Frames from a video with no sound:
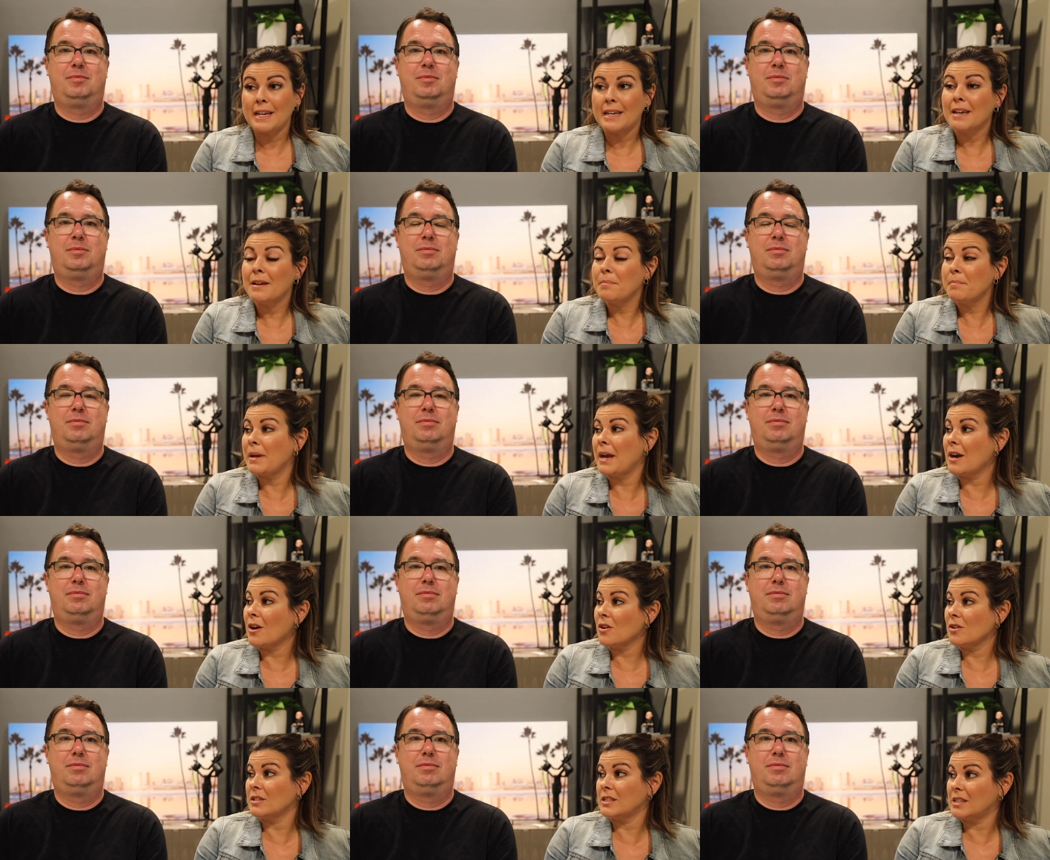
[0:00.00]

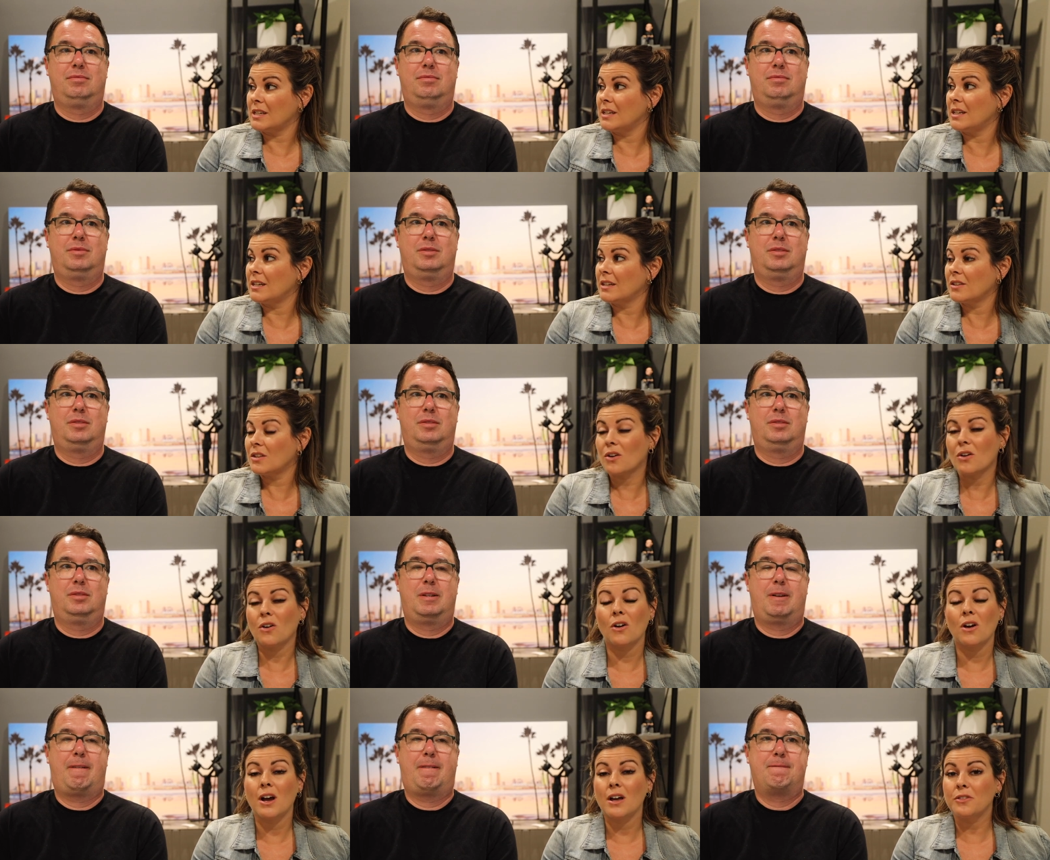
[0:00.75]
Speaker 1: comparison, there
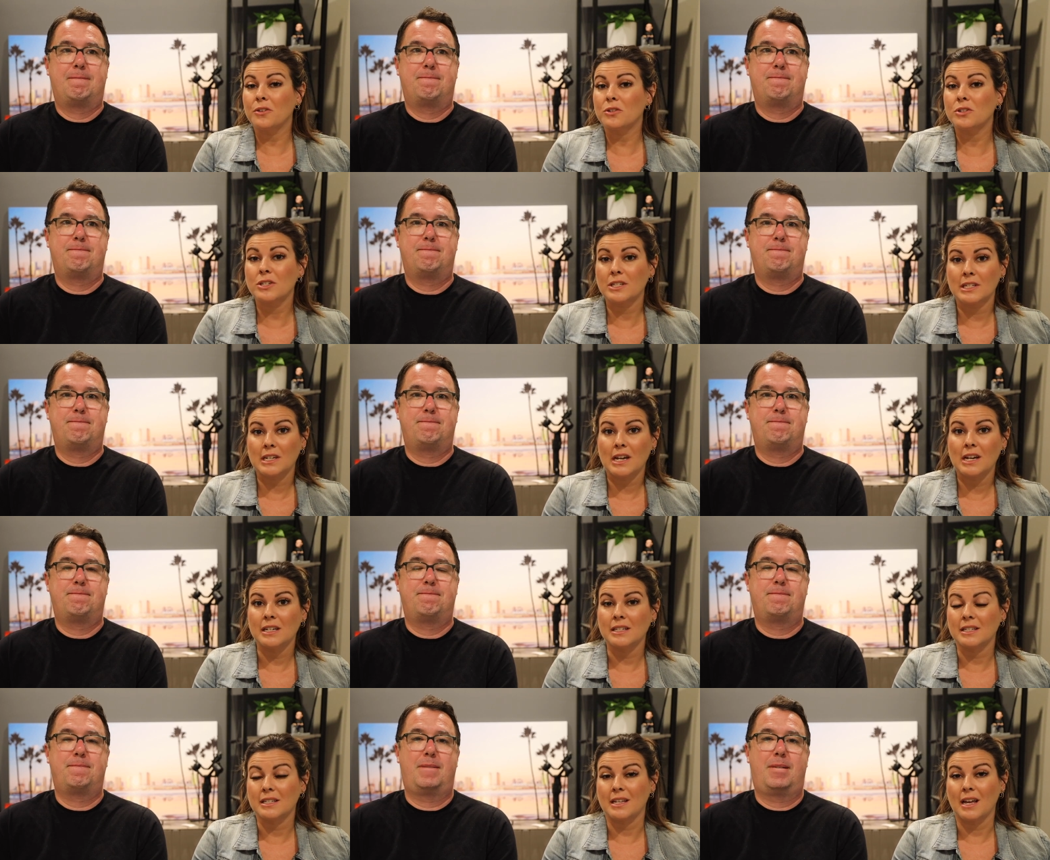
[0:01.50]
are other
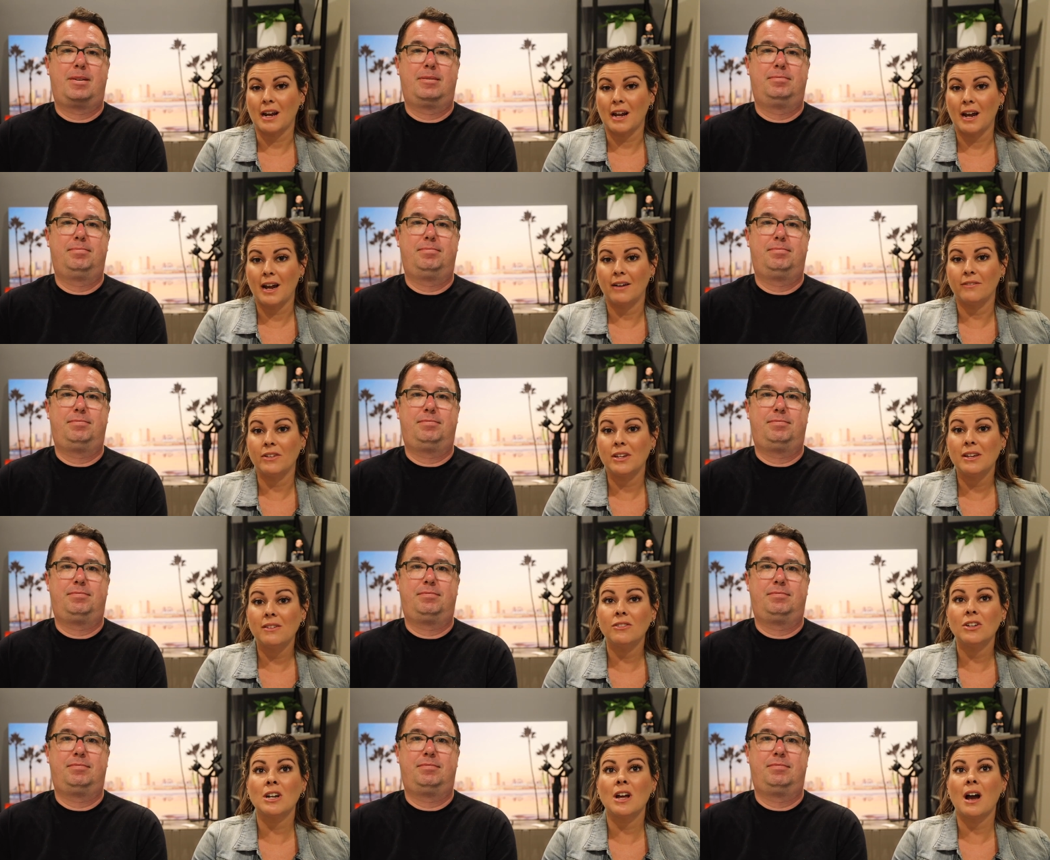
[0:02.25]
states that have
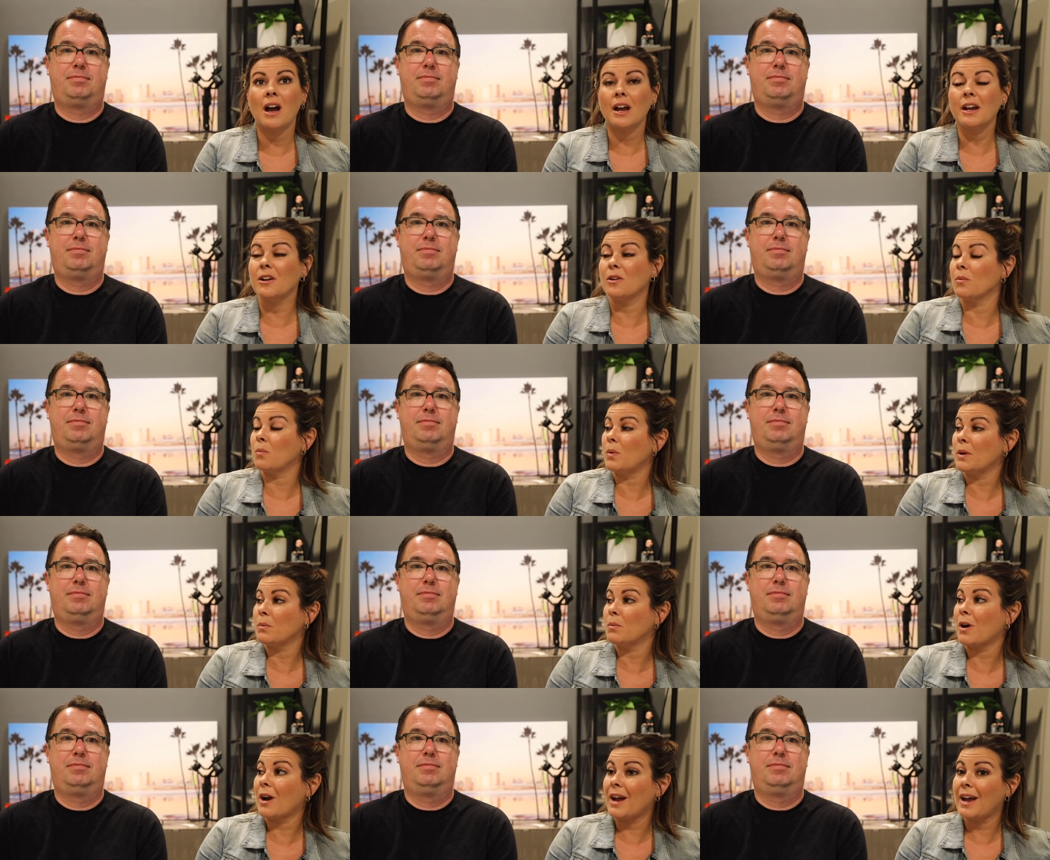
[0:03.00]
even higher. We
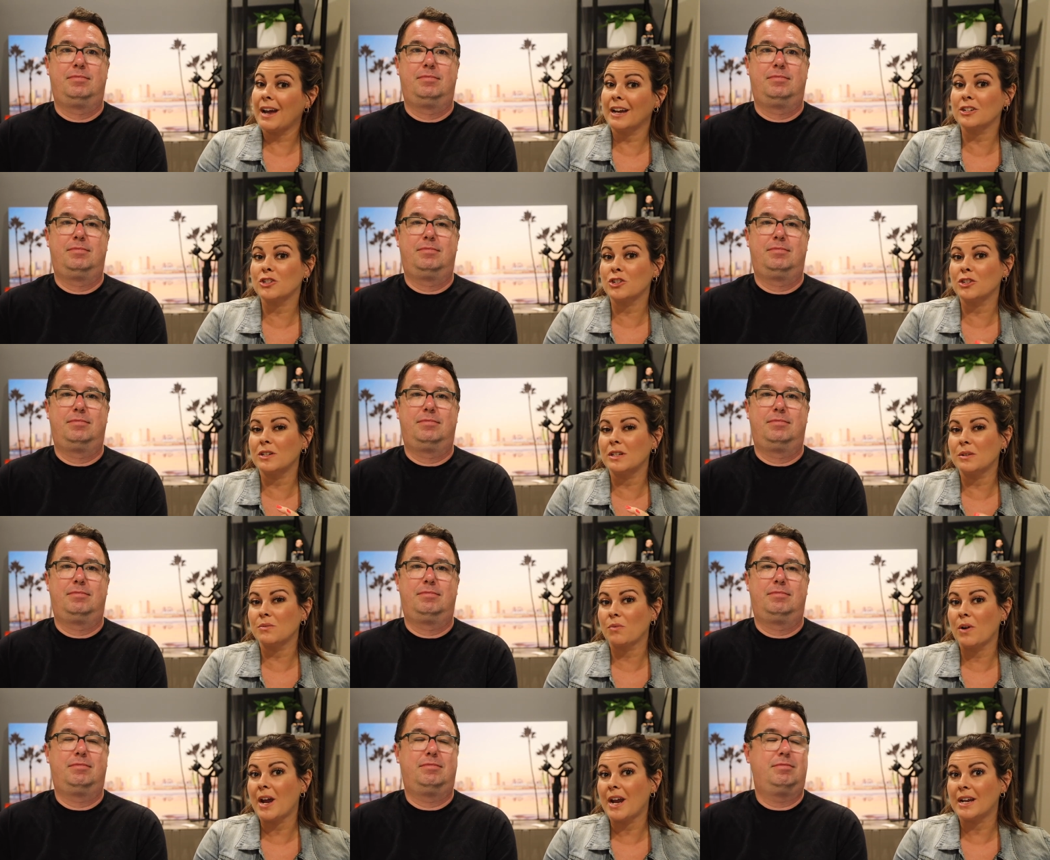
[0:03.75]
were actually
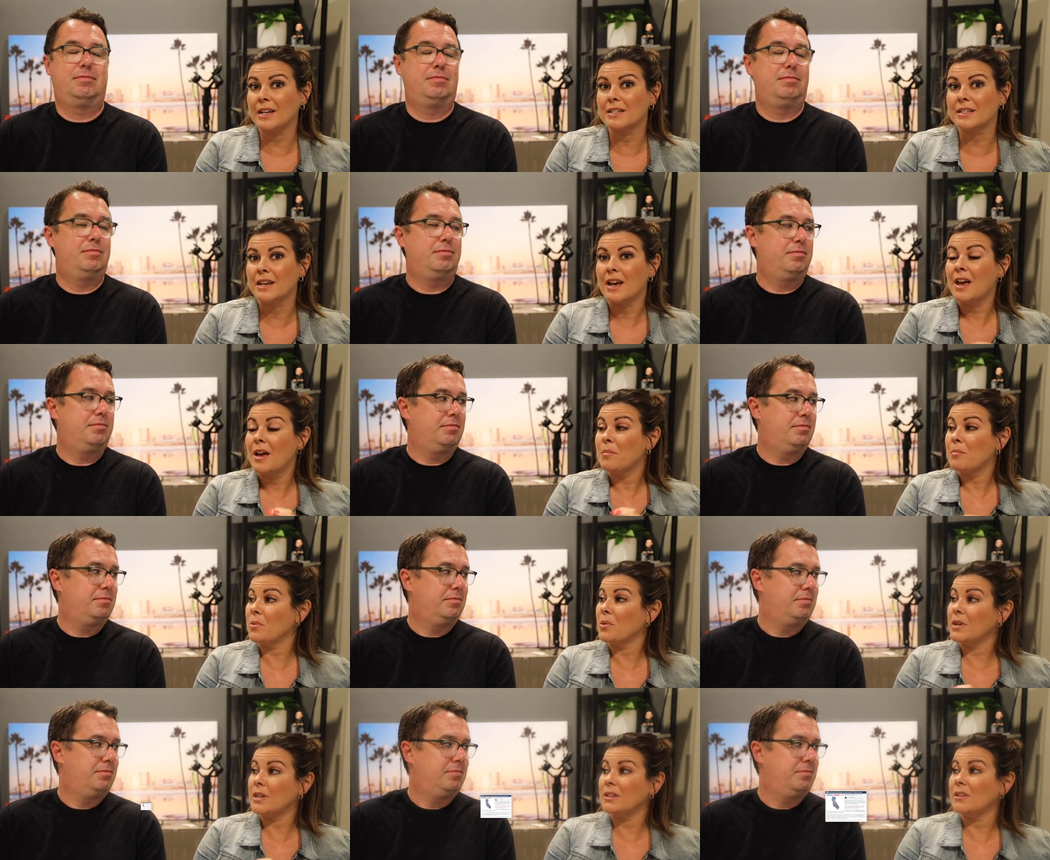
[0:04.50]
ranked
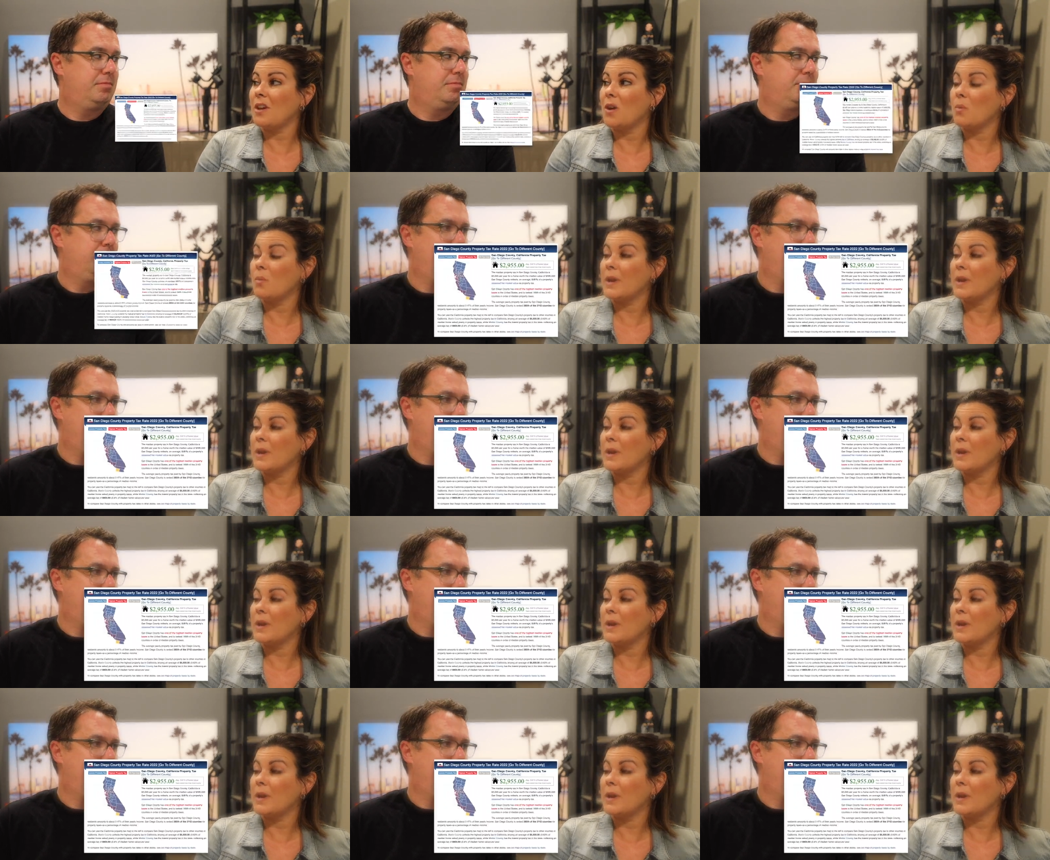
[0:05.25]
pretty low.